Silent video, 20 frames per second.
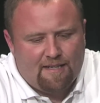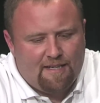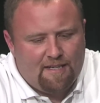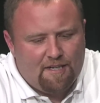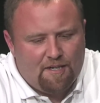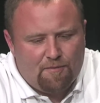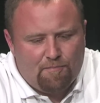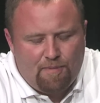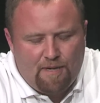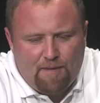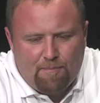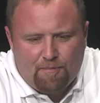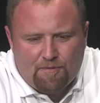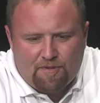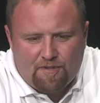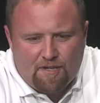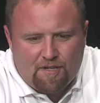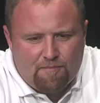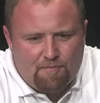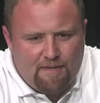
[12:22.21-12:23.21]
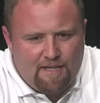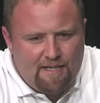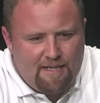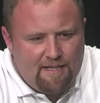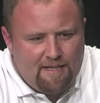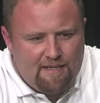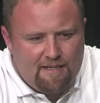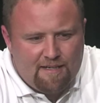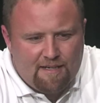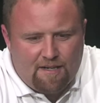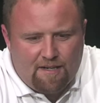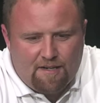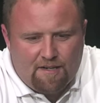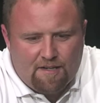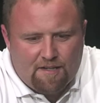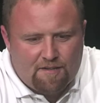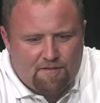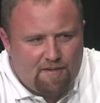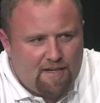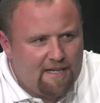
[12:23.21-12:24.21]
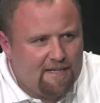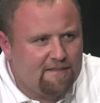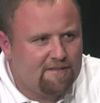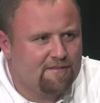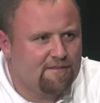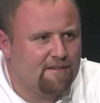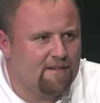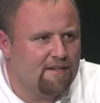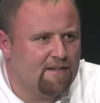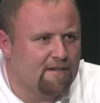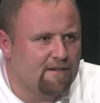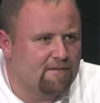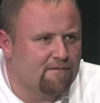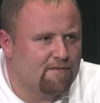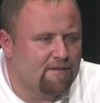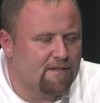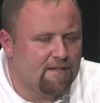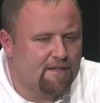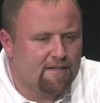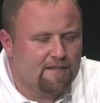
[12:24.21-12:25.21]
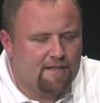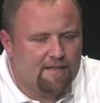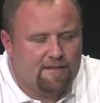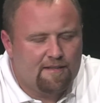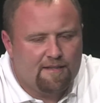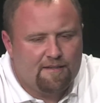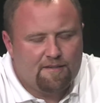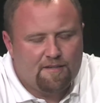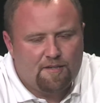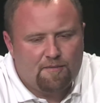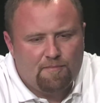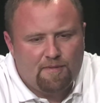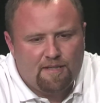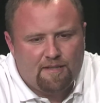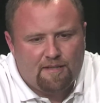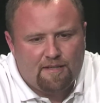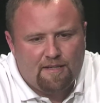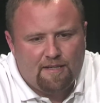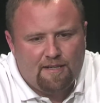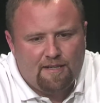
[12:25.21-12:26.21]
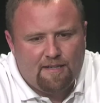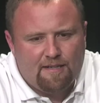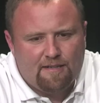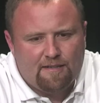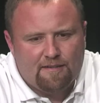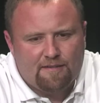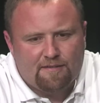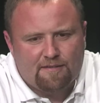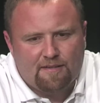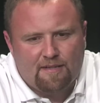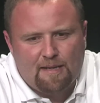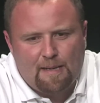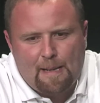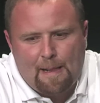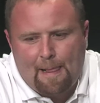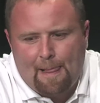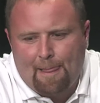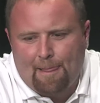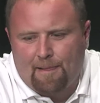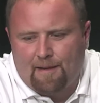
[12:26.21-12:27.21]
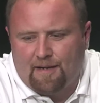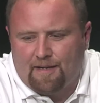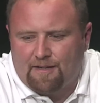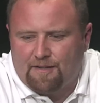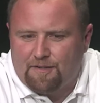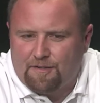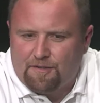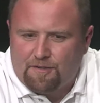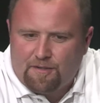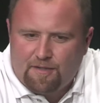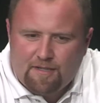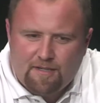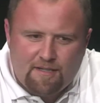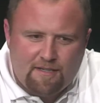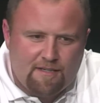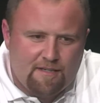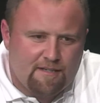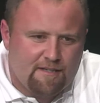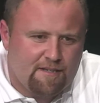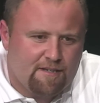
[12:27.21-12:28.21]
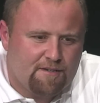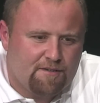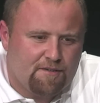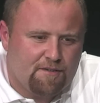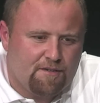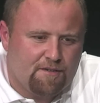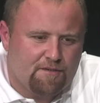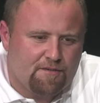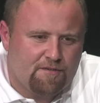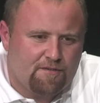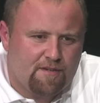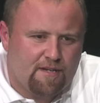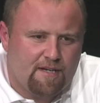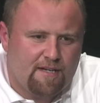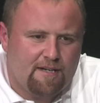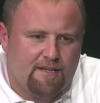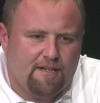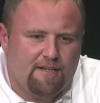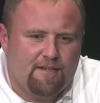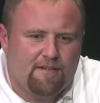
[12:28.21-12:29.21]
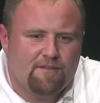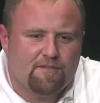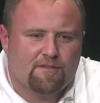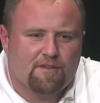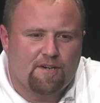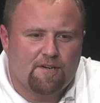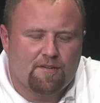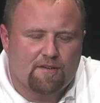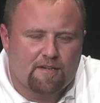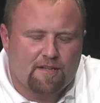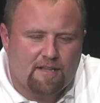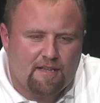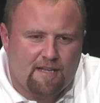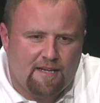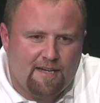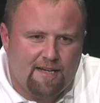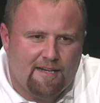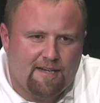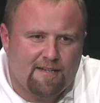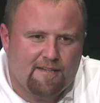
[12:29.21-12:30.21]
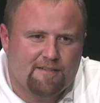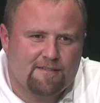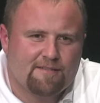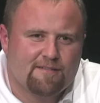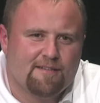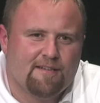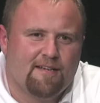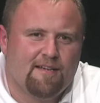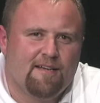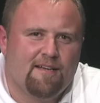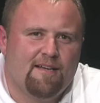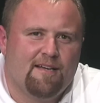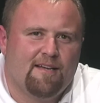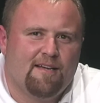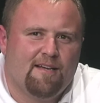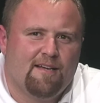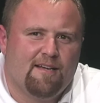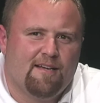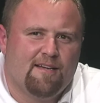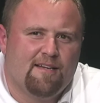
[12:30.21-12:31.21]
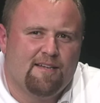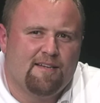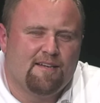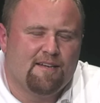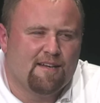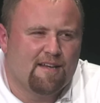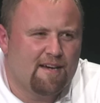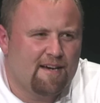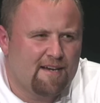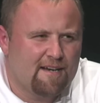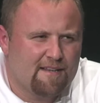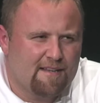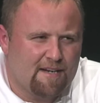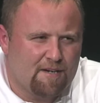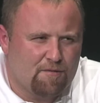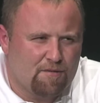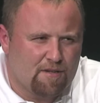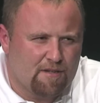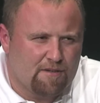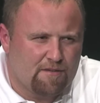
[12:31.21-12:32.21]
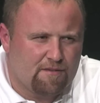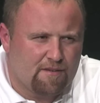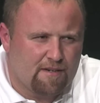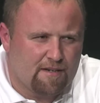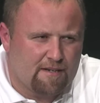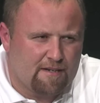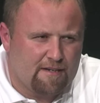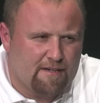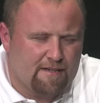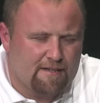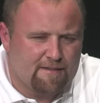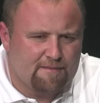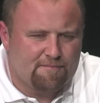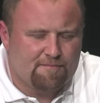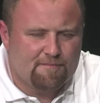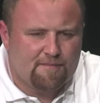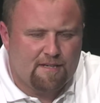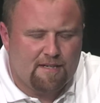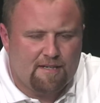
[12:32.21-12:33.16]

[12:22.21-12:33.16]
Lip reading: you know, people told me all the right stuff. They told me things like do good, you know, do your studies, go to class. None of that really sunk in.